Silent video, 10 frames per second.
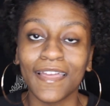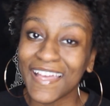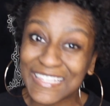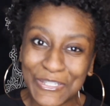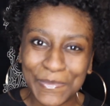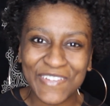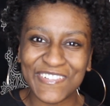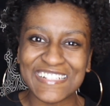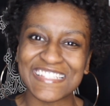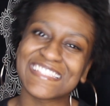Hello my
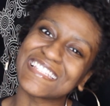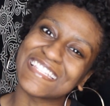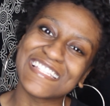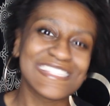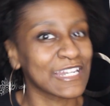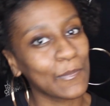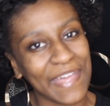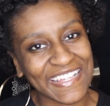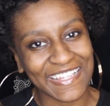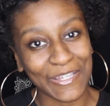friends, it's Elise and I'm
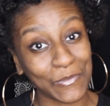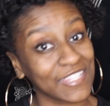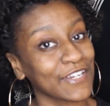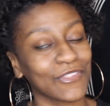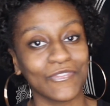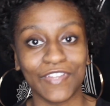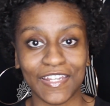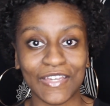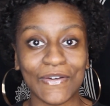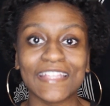back again with another
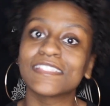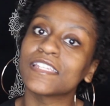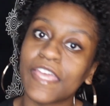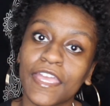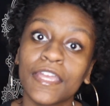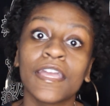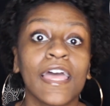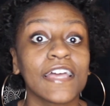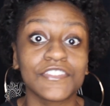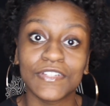video, and today,
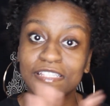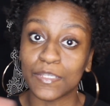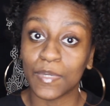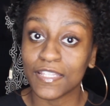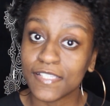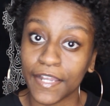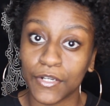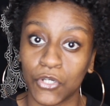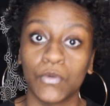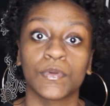as you can see by the
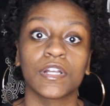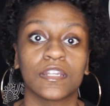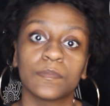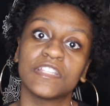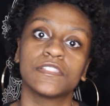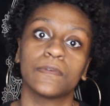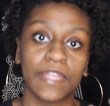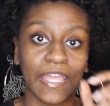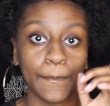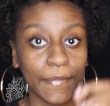title, we're going to be
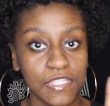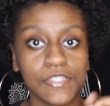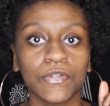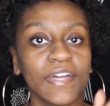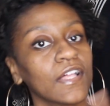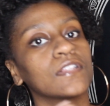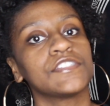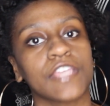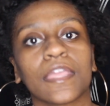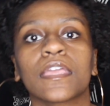doing a mental health
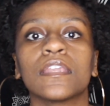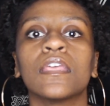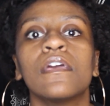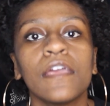check-in.